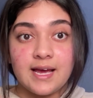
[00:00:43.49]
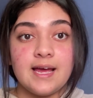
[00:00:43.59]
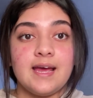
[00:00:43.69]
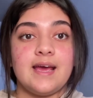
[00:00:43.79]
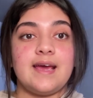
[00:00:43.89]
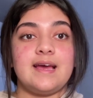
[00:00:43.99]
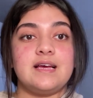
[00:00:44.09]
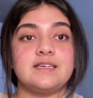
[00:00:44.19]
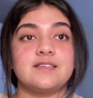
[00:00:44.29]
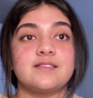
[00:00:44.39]
And
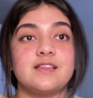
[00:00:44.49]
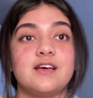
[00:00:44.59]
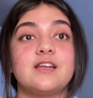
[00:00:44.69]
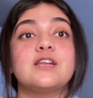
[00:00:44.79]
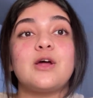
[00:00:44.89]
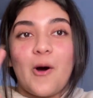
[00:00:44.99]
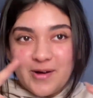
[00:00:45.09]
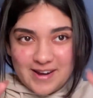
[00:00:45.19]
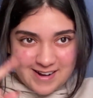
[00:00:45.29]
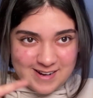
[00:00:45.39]
the
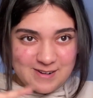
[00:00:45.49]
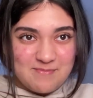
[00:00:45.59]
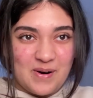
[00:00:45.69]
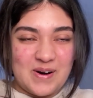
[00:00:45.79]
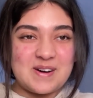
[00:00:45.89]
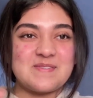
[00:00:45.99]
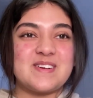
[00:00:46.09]
non-edited part will,